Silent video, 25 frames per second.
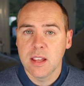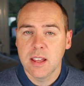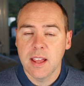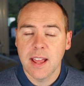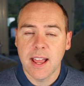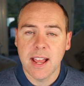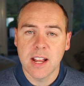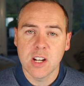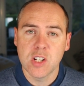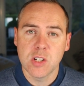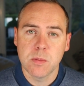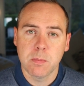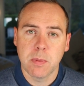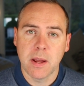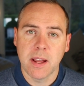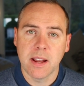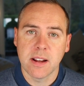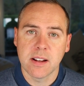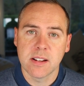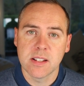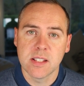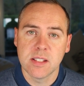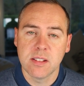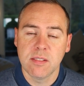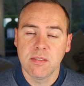
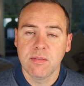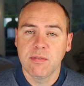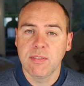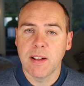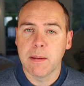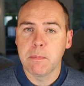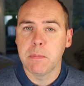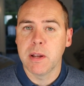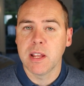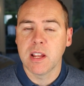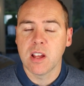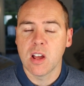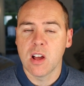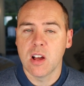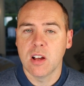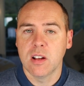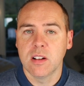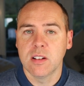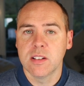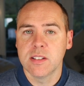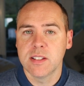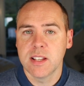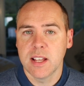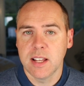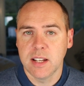hatchbacks, family
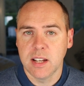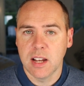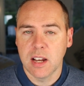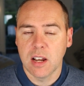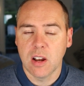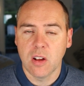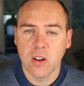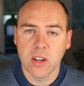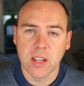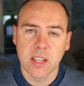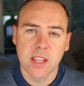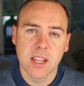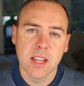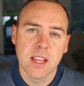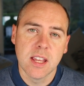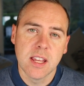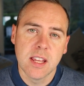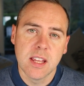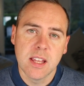cars and the like.